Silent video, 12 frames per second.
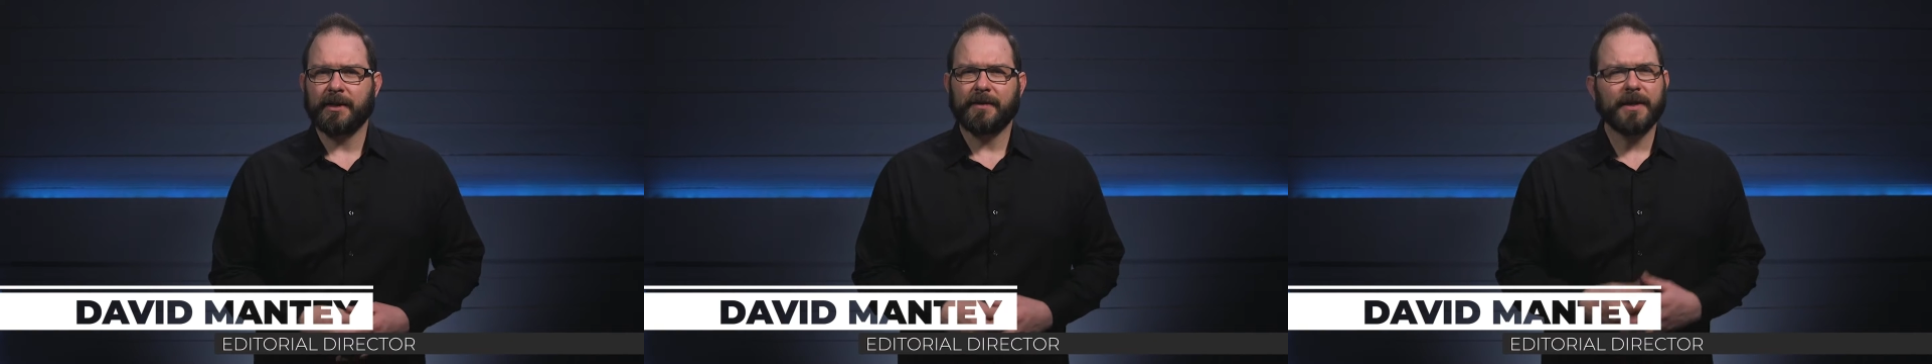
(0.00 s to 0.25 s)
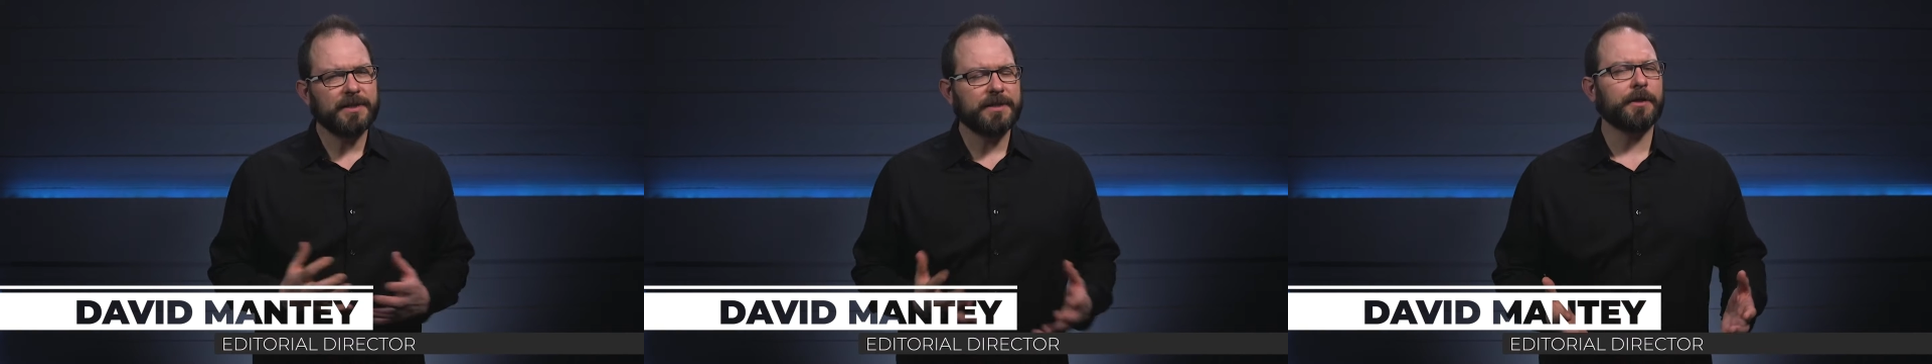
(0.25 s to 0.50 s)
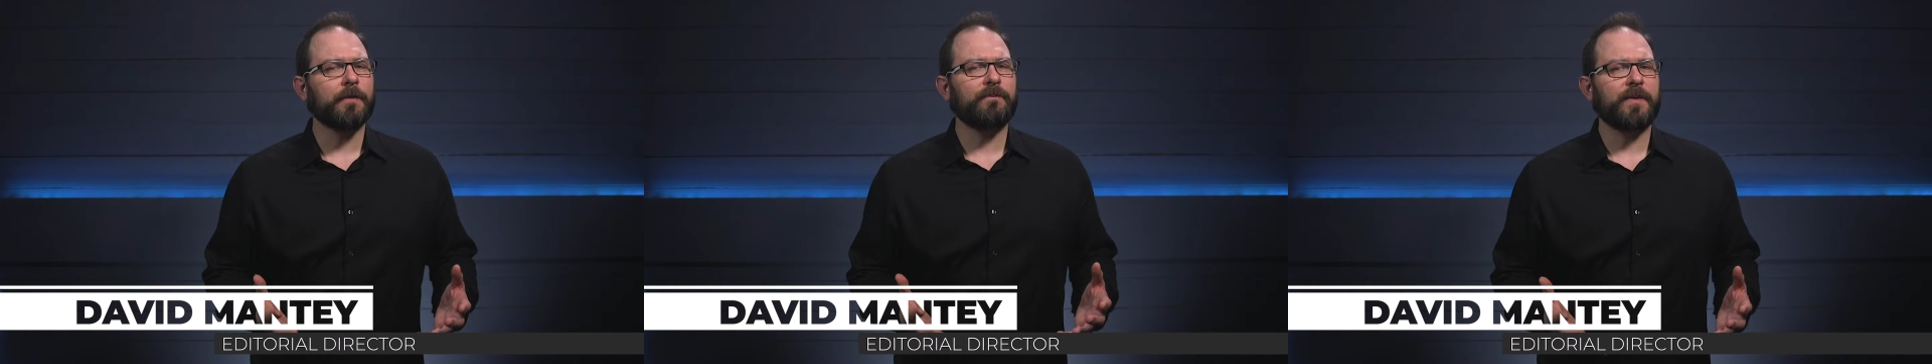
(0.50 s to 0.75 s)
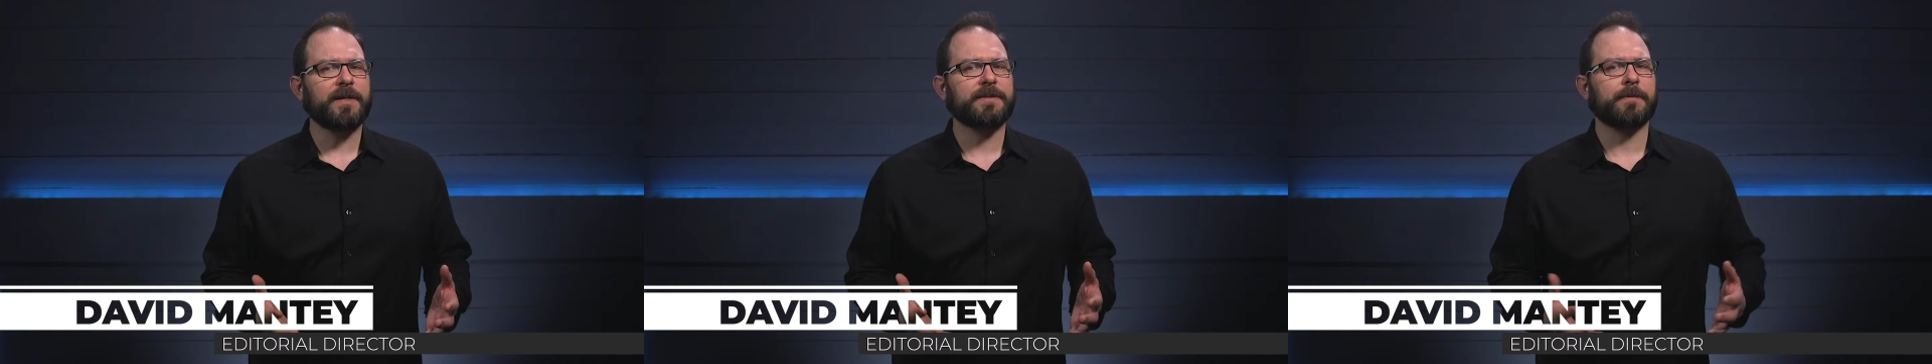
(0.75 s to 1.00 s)
they still
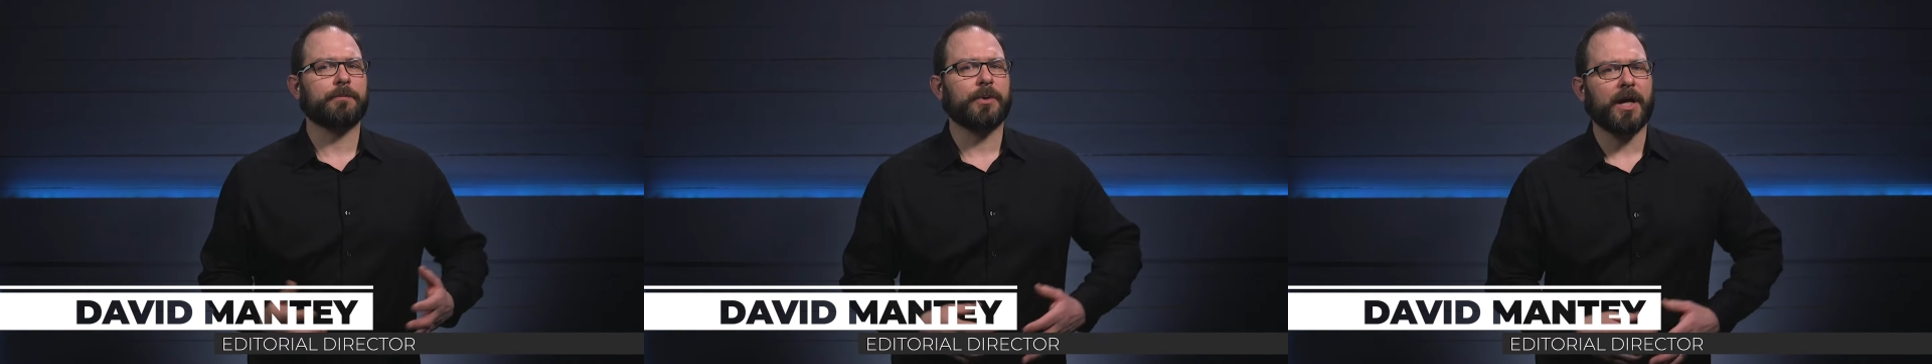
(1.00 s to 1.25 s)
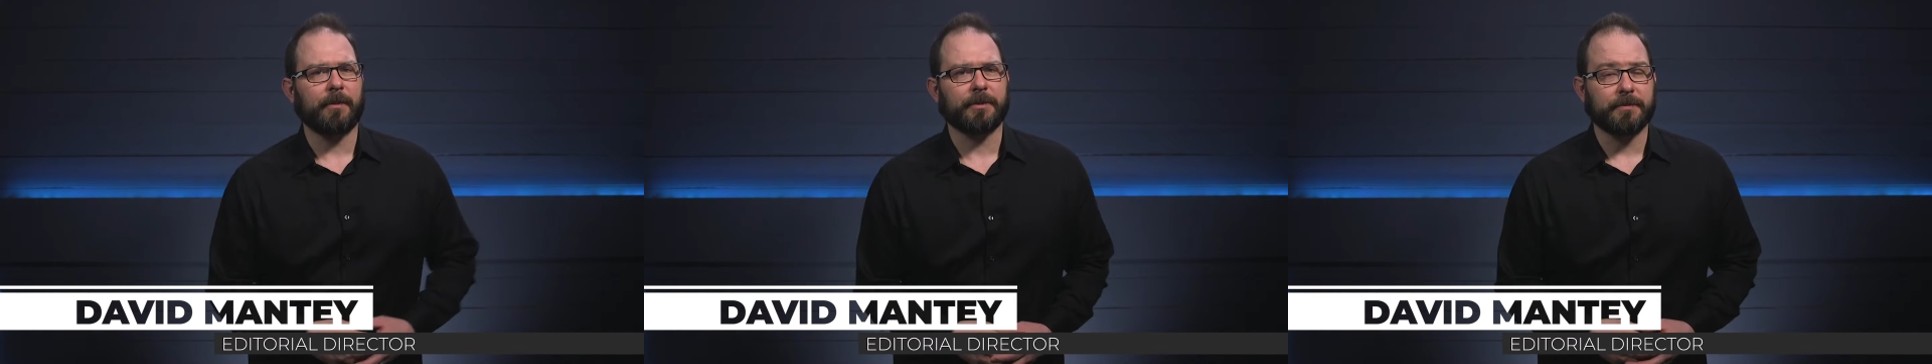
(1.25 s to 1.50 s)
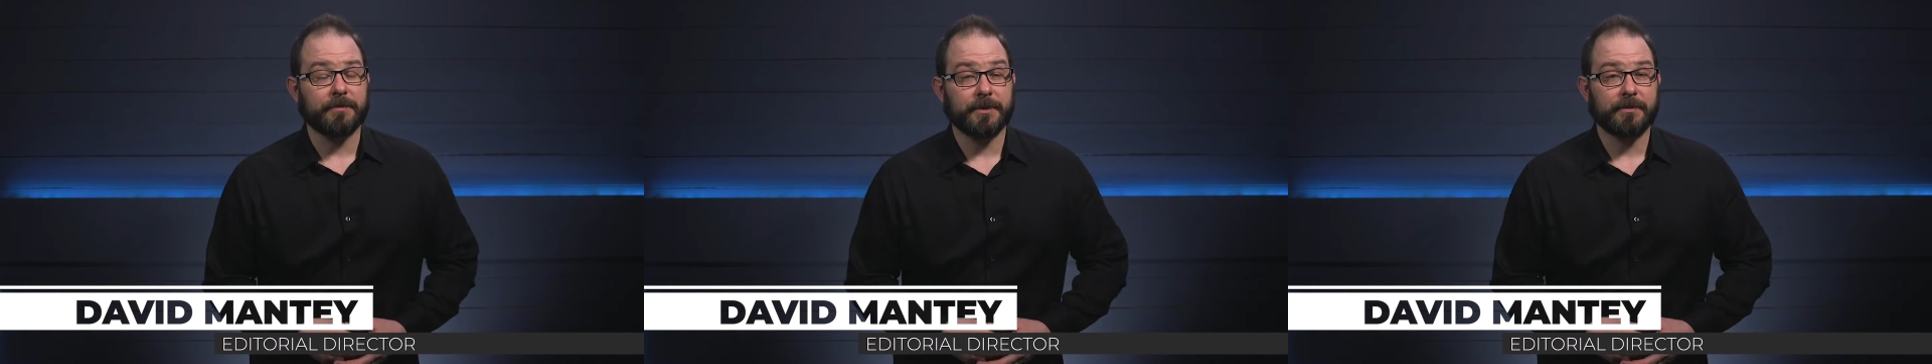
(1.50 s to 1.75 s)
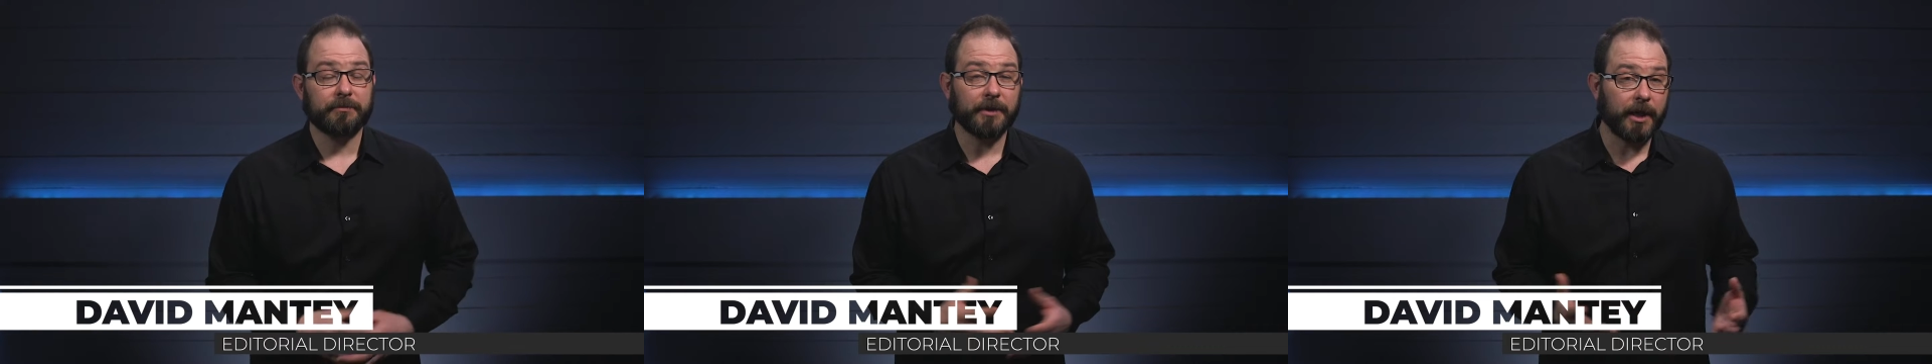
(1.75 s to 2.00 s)
face some
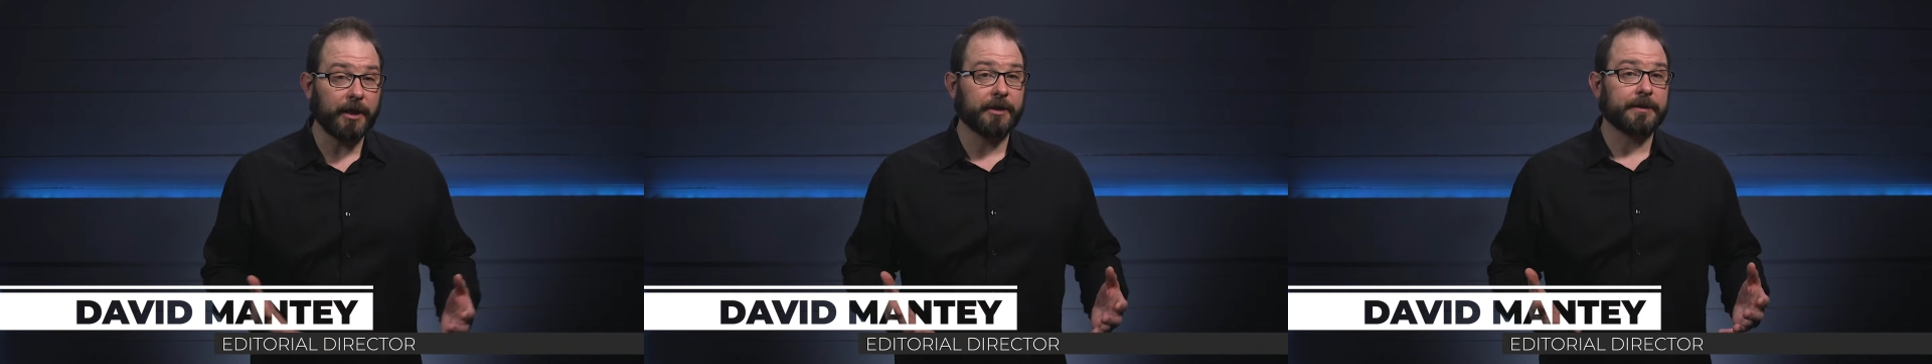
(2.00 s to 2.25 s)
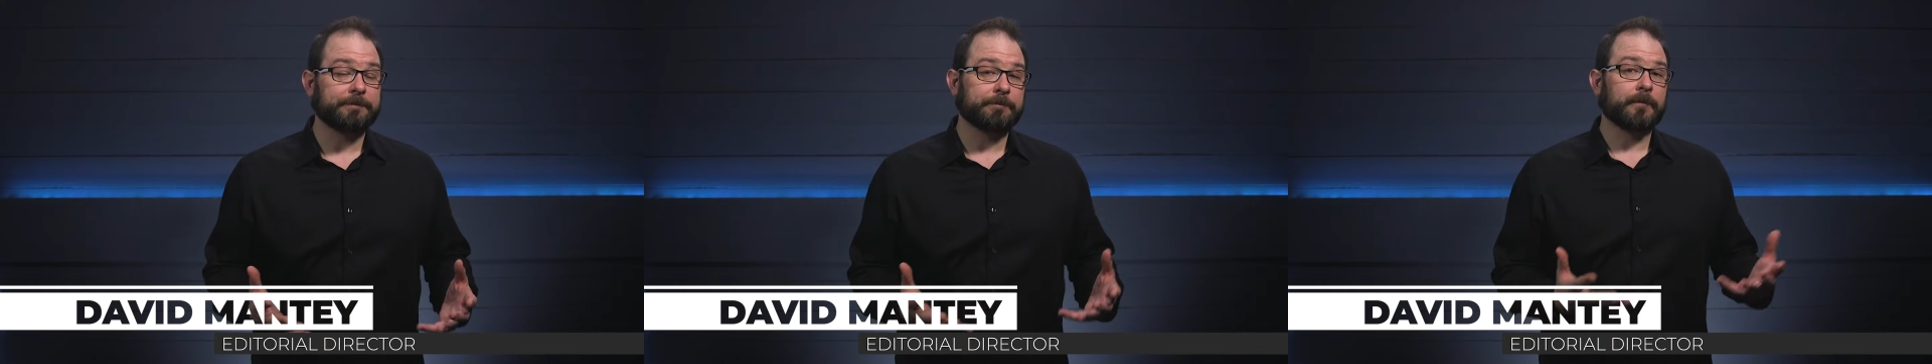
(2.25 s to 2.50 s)
problems, like